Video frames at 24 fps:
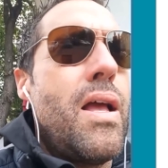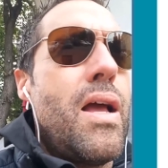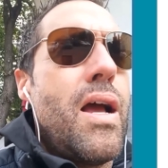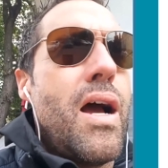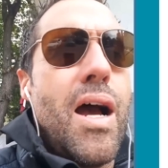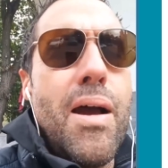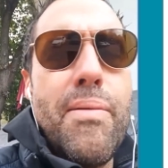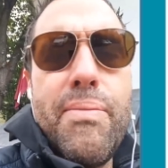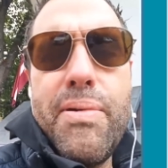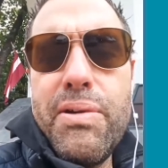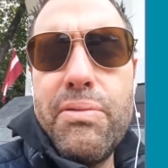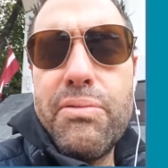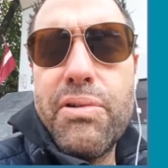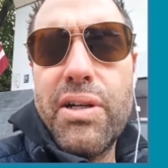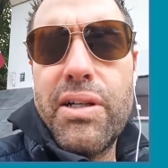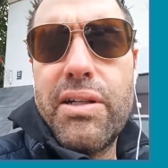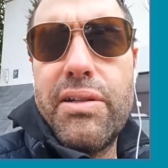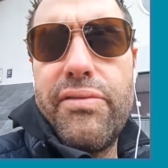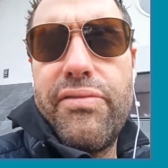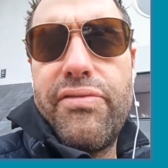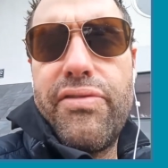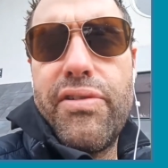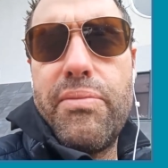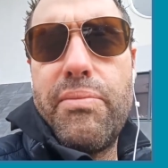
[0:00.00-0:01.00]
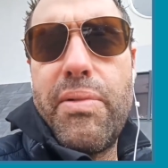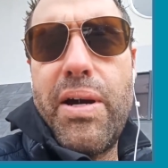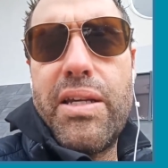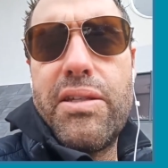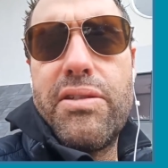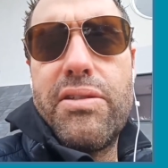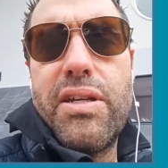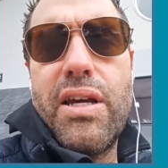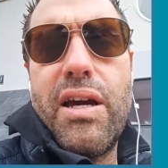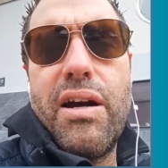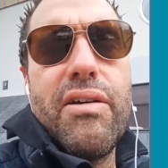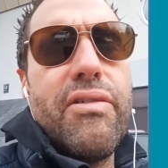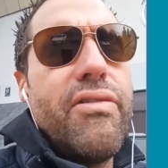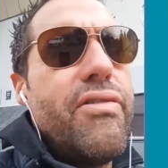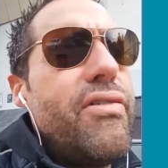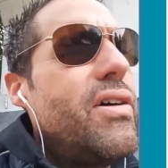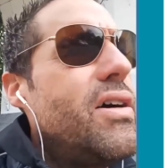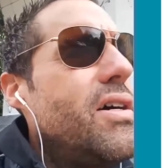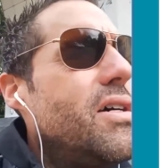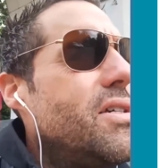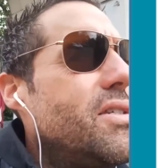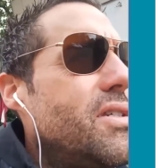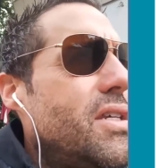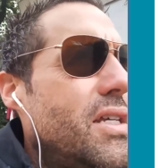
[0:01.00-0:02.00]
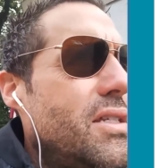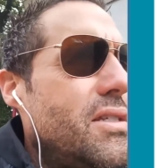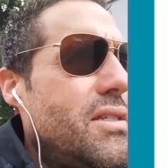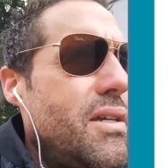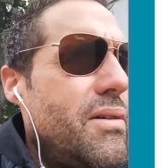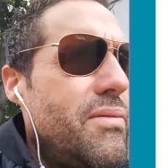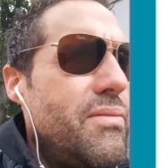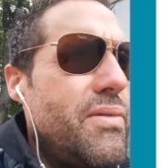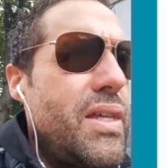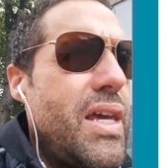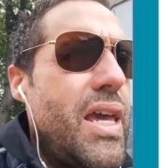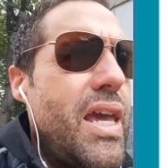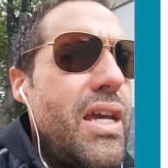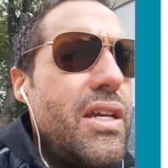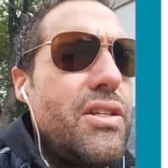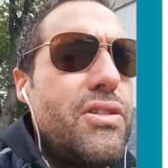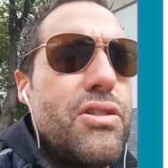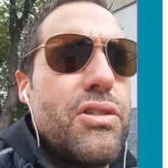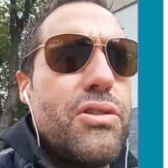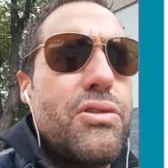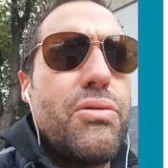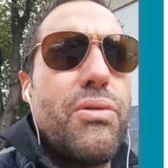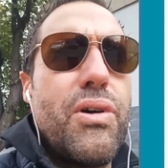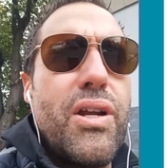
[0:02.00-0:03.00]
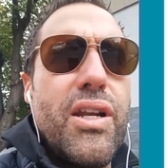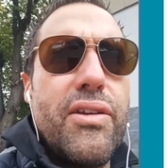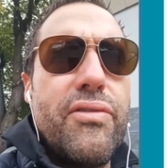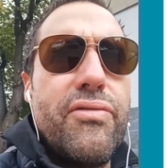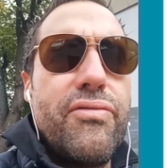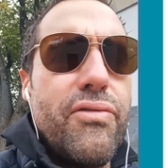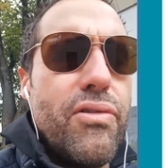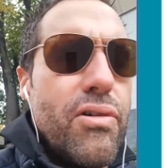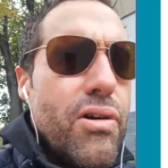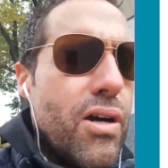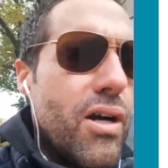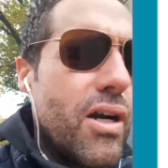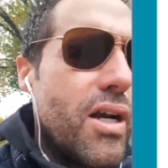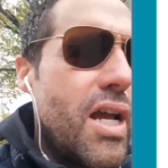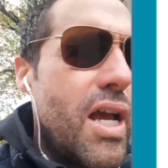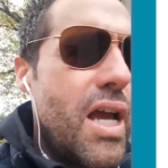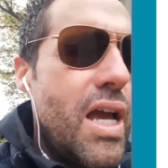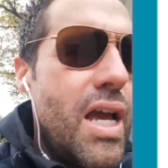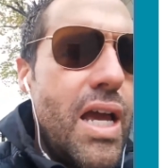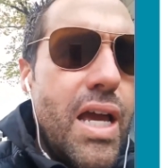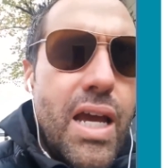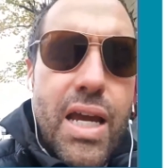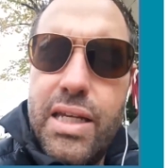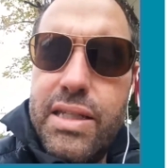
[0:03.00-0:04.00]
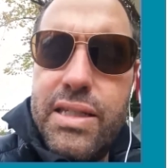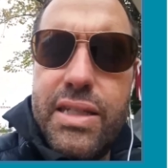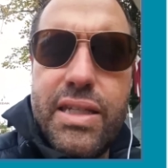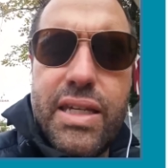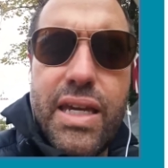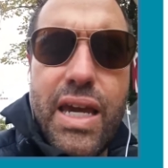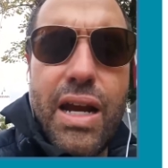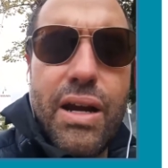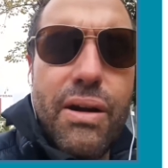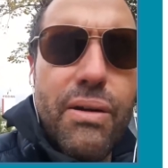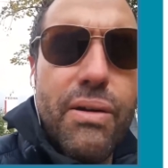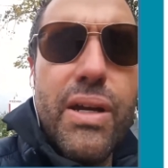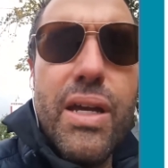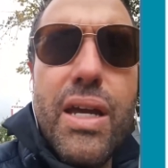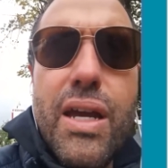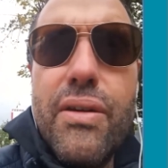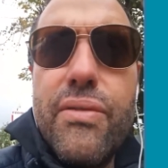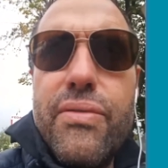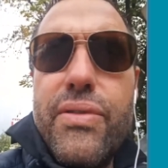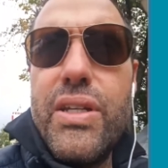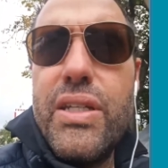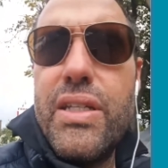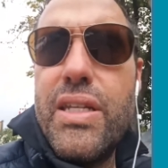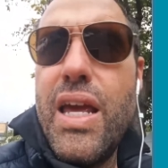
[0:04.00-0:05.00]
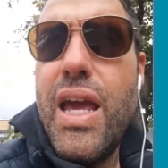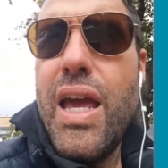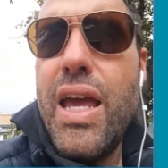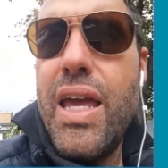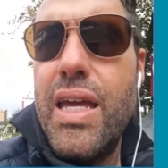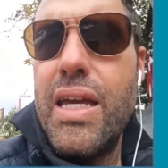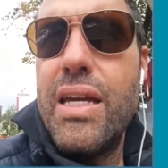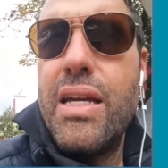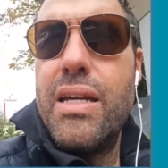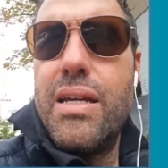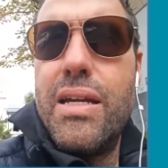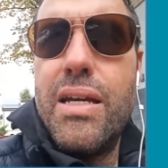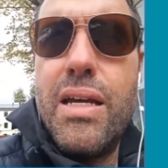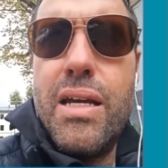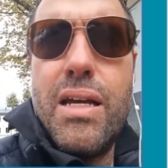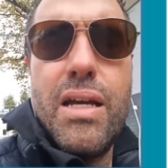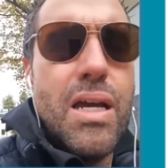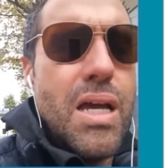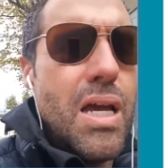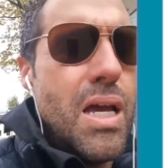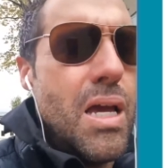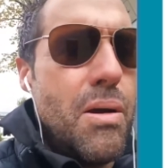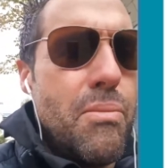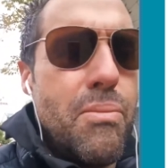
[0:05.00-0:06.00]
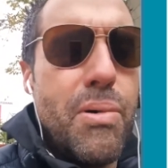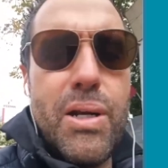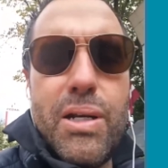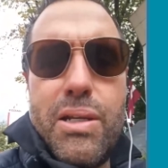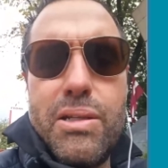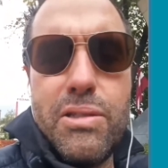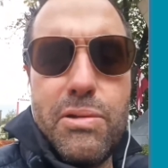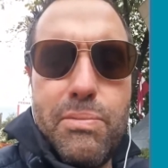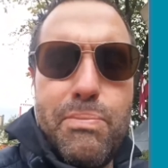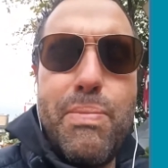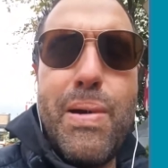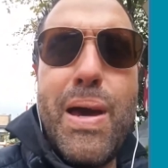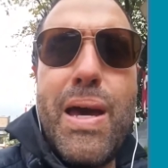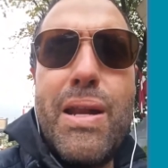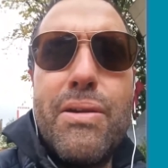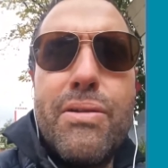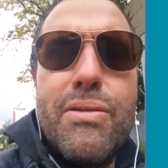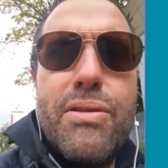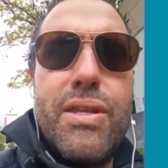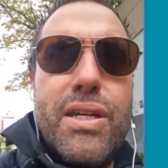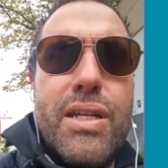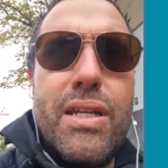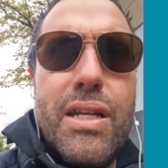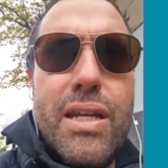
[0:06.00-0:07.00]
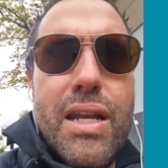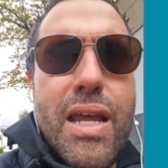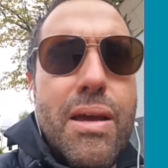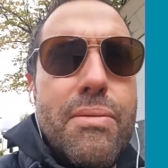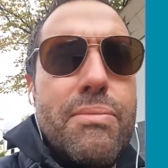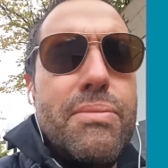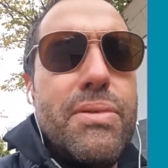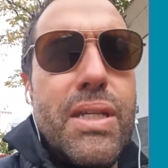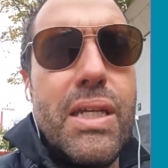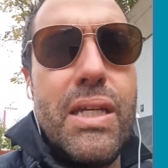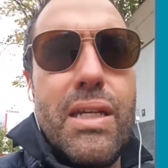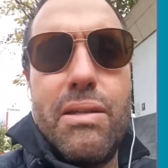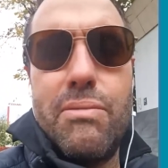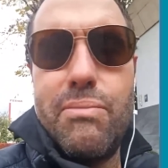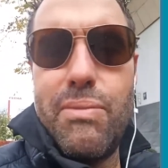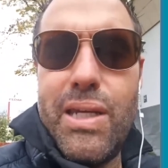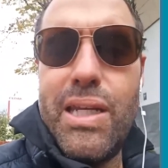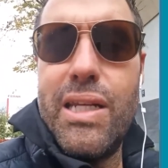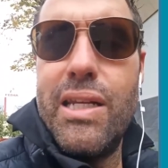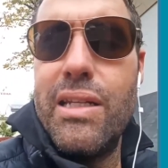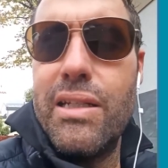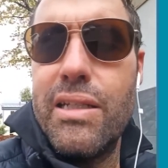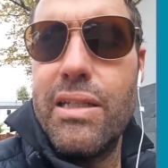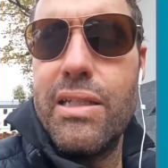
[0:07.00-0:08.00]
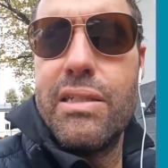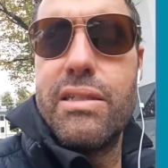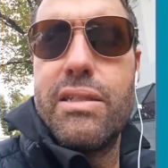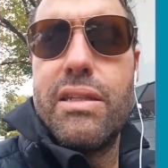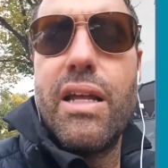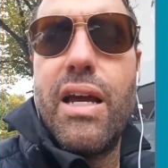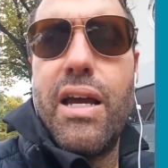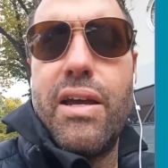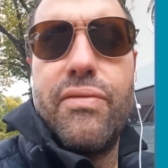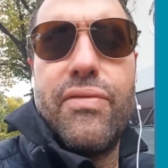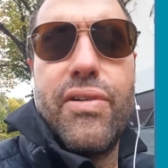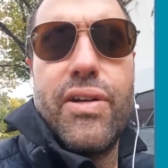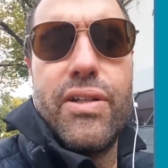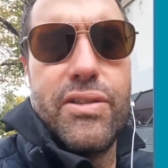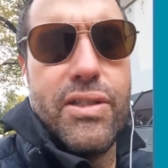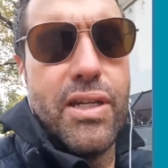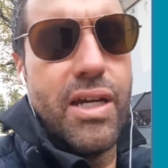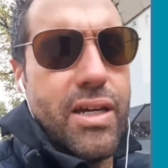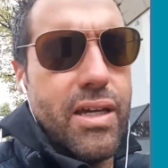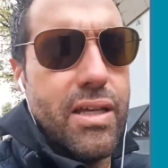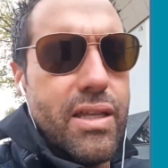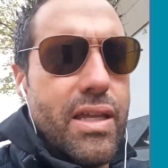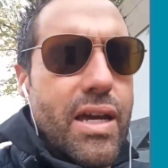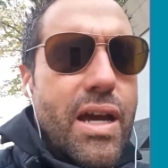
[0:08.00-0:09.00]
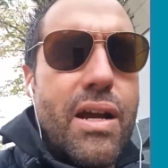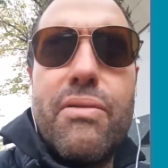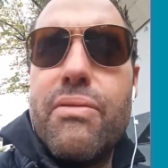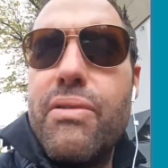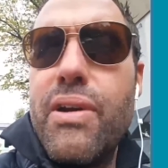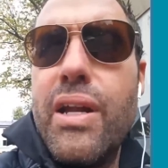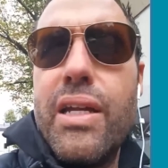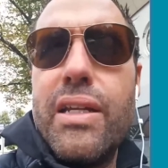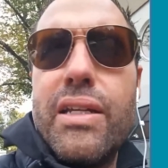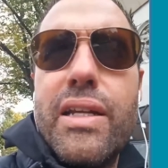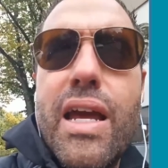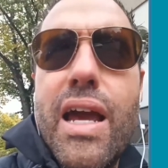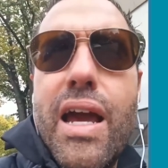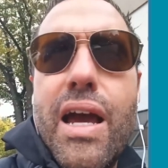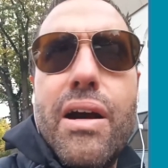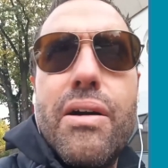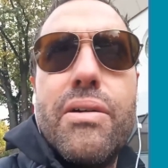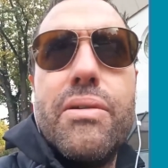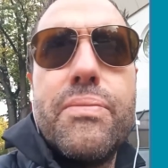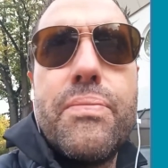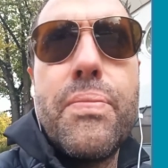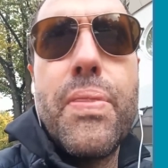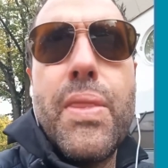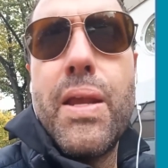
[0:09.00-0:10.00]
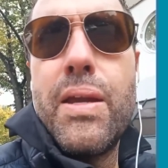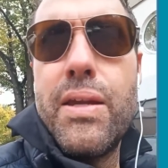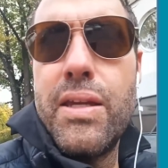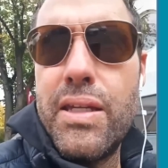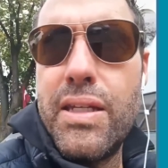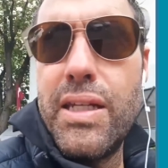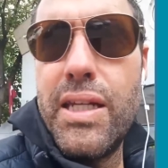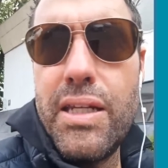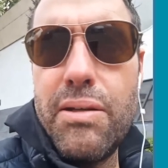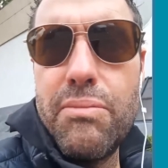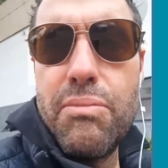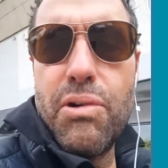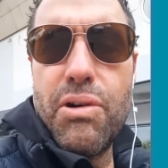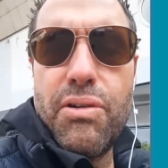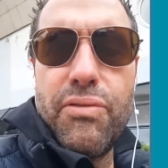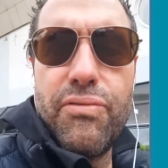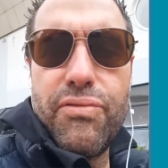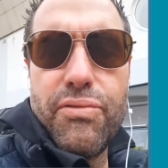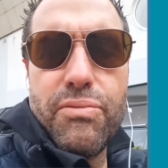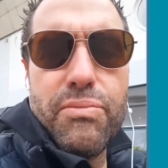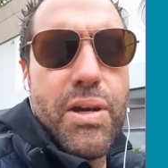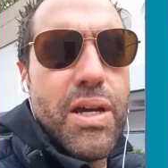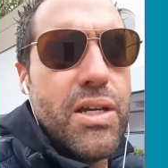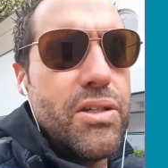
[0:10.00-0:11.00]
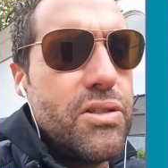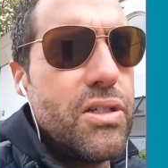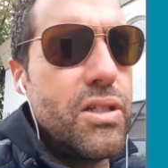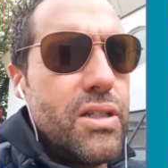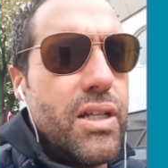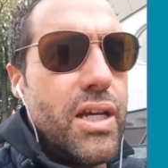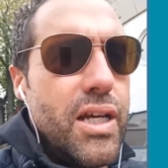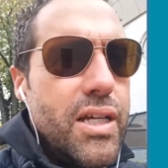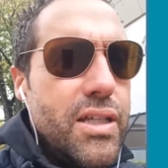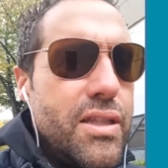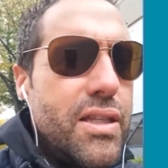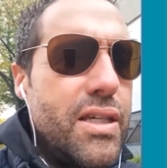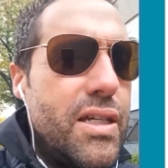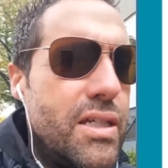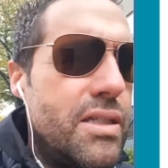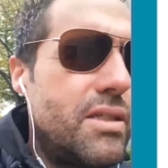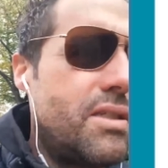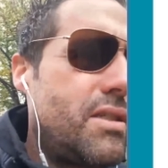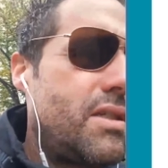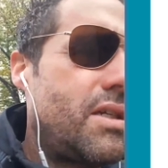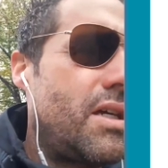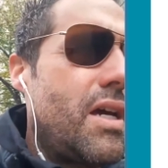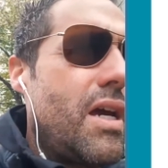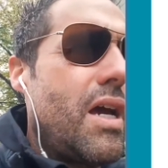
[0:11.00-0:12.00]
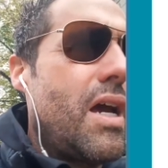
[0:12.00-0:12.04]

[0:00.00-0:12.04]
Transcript: I've been working for myself since I'm the age of 24. It's scary every day, but it's better than an empty and meaningless life. I'll tell you that right now. You need more information like this?